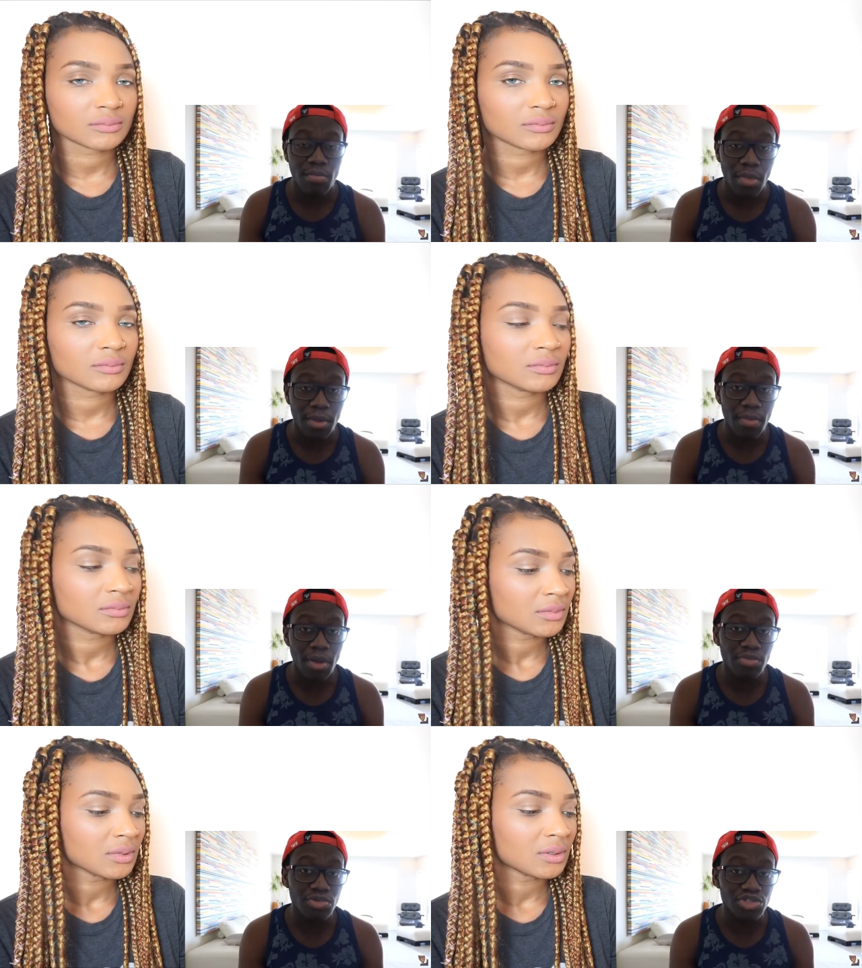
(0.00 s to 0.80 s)
Speaker 1: My
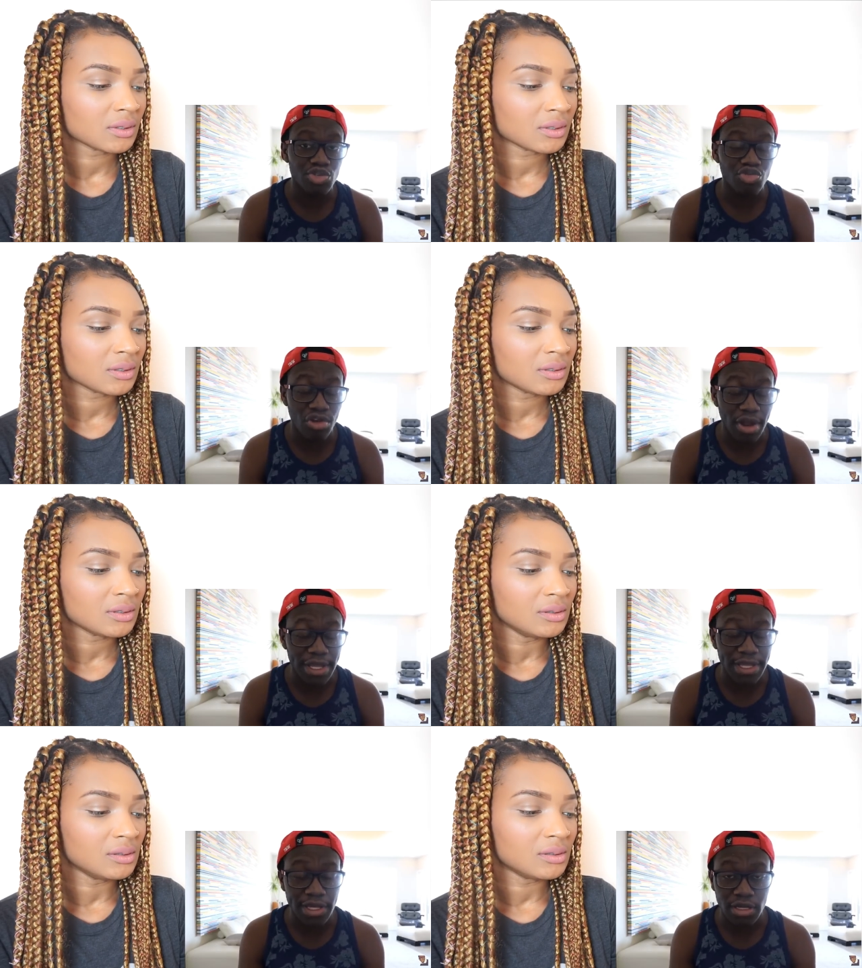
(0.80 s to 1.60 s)
mom was
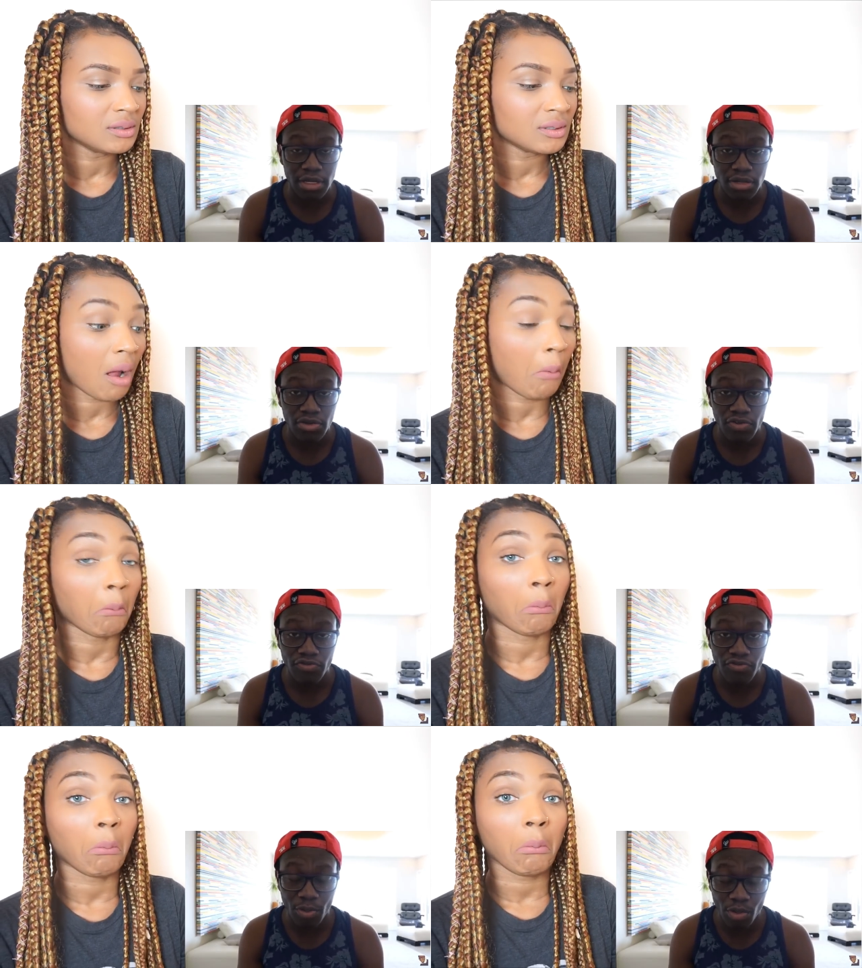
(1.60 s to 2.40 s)
crying
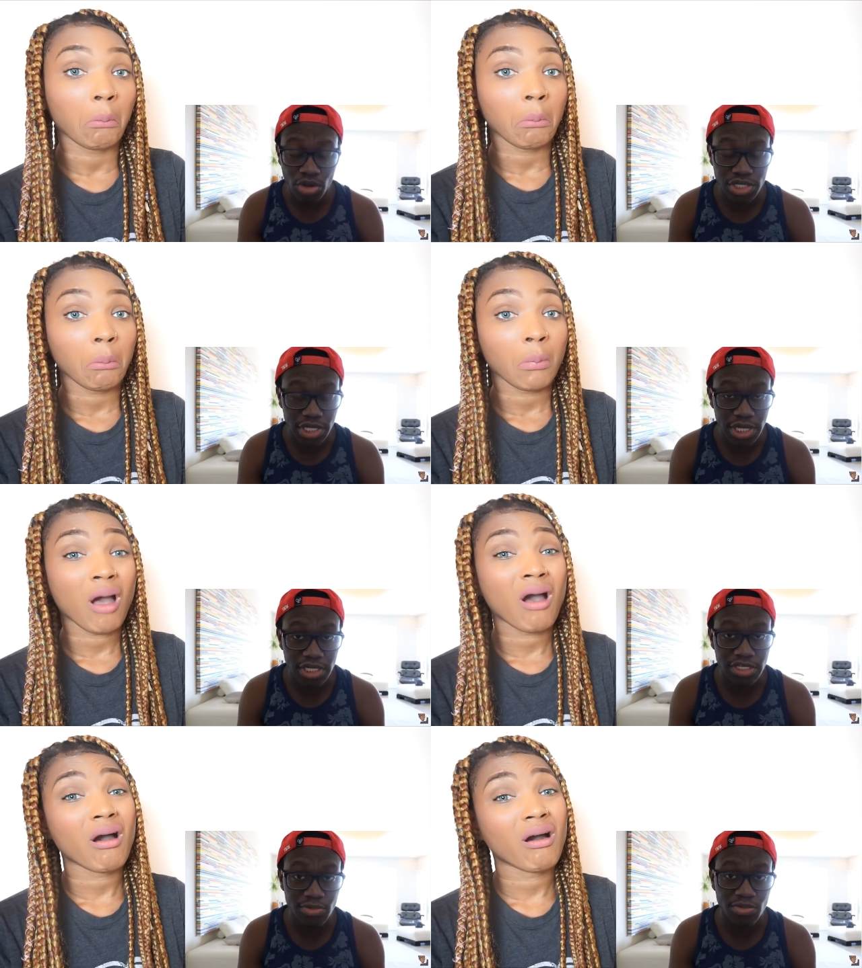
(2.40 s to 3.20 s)
from watching it.
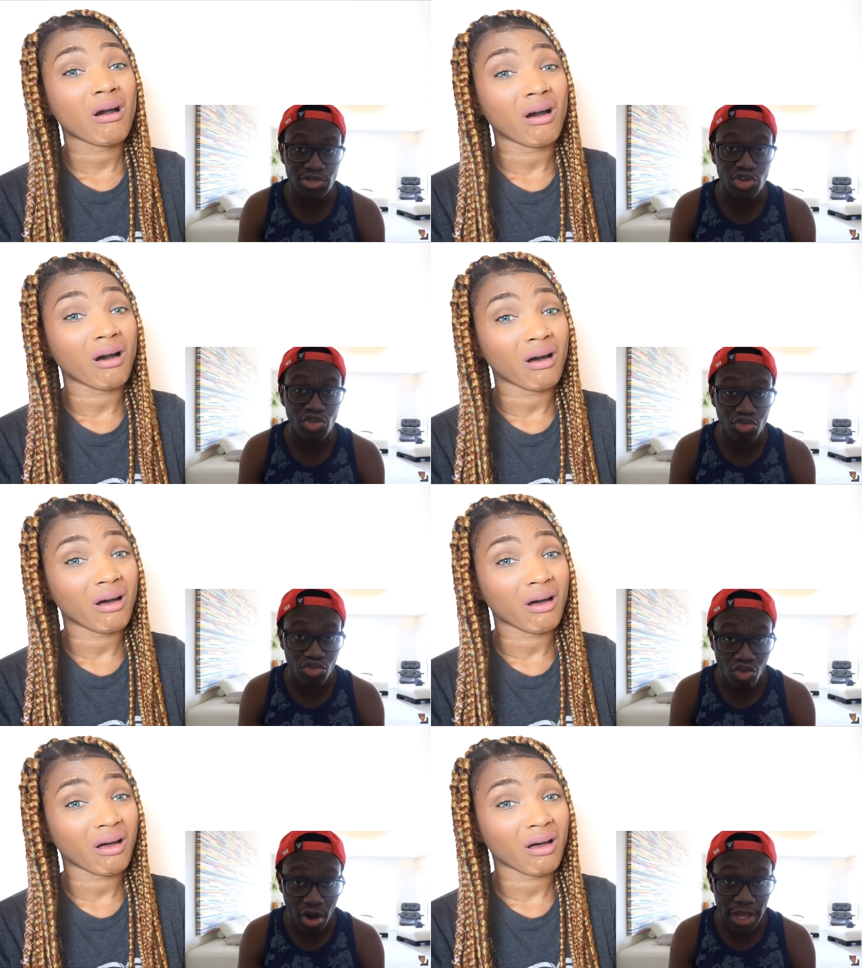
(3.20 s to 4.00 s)
She was
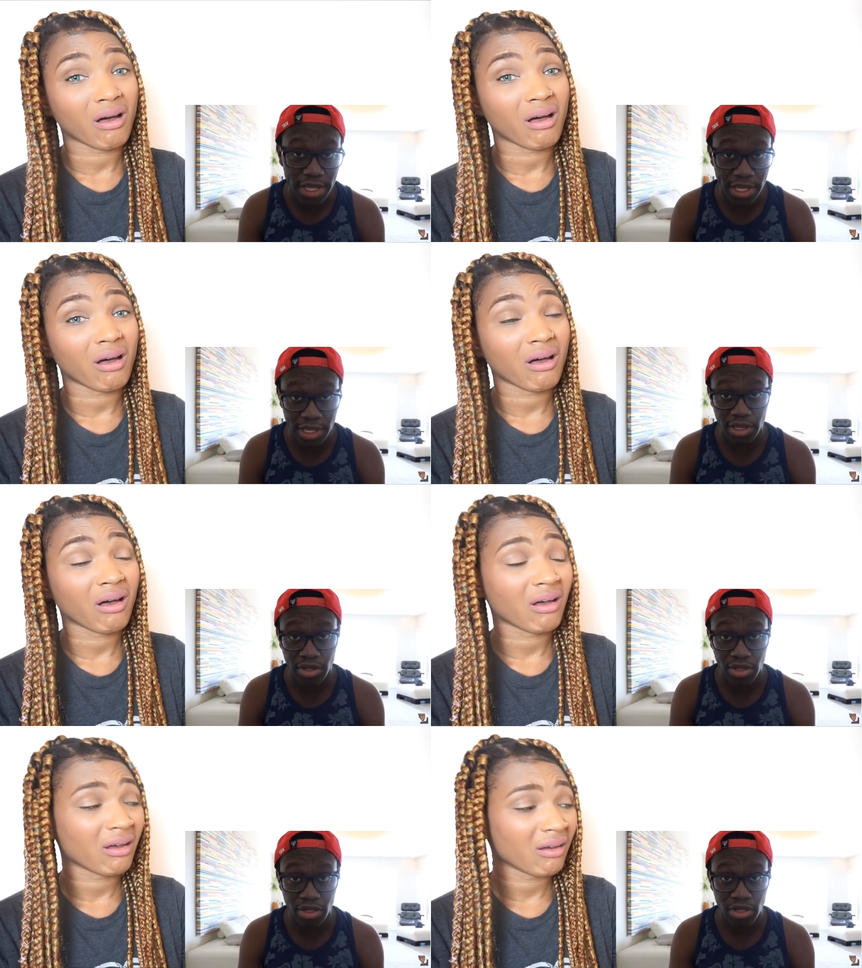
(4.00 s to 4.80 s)
Aww. crying.
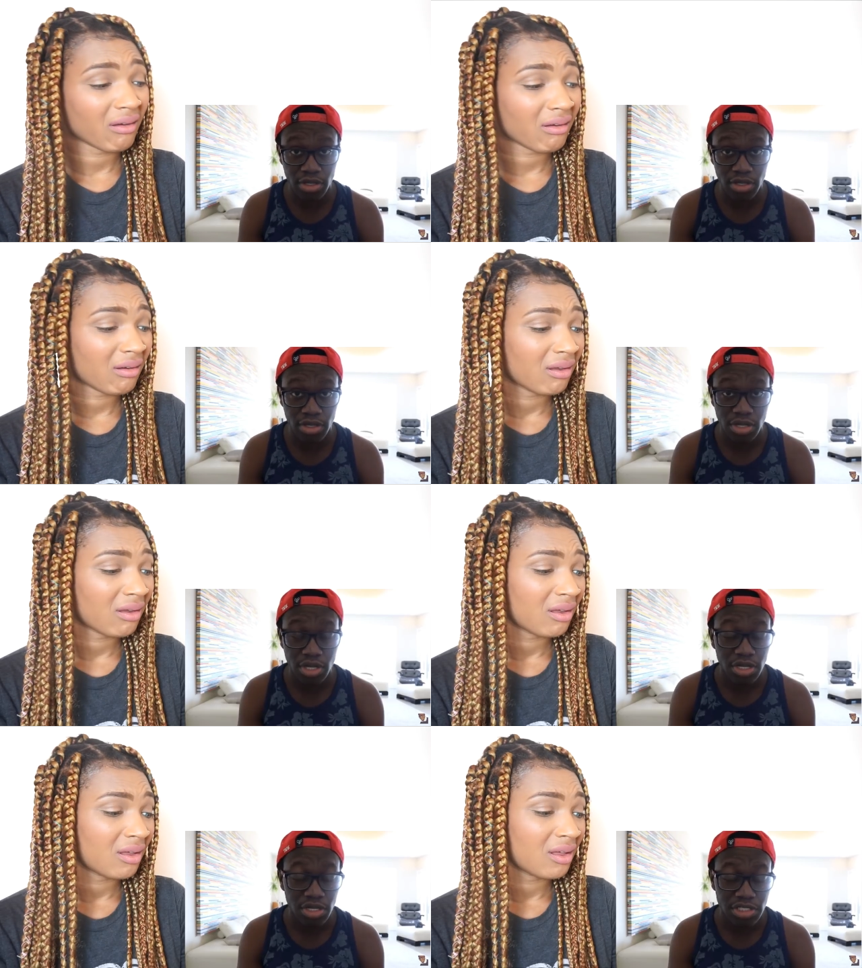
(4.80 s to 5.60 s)

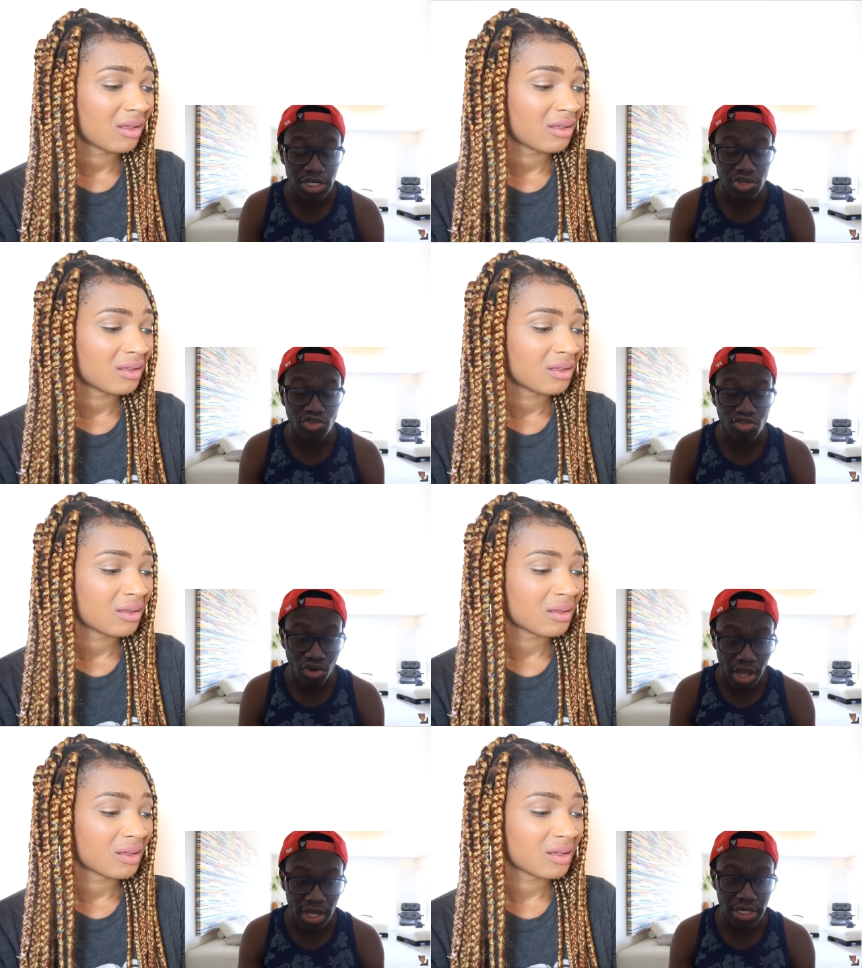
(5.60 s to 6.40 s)
She
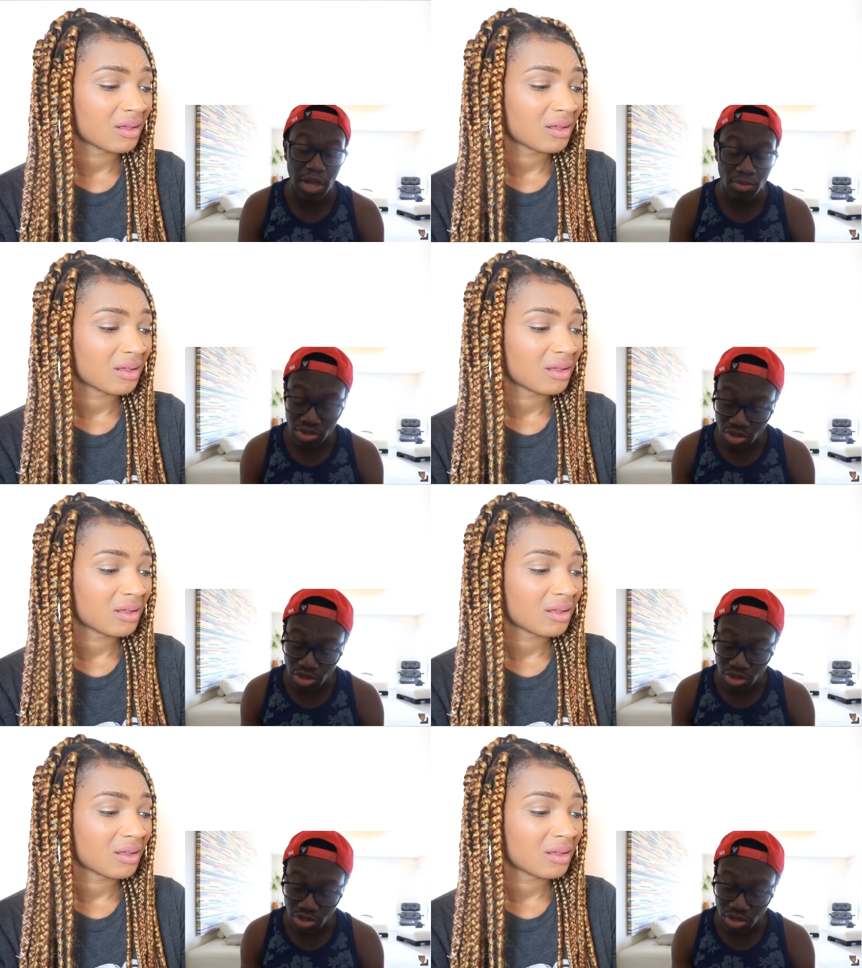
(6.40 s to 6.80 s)
cried and was